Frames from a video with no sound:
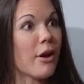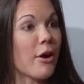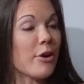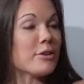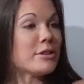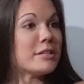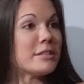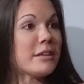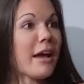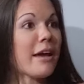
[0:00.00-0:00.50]
our
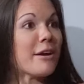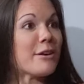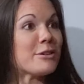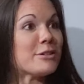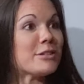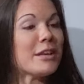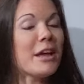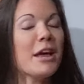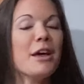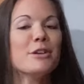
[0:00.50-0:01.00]

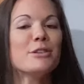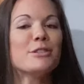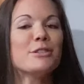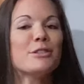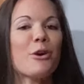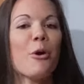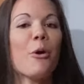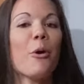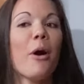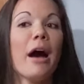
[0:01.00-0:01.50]
desires.
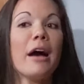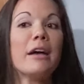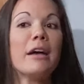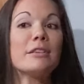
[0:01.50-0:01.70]
So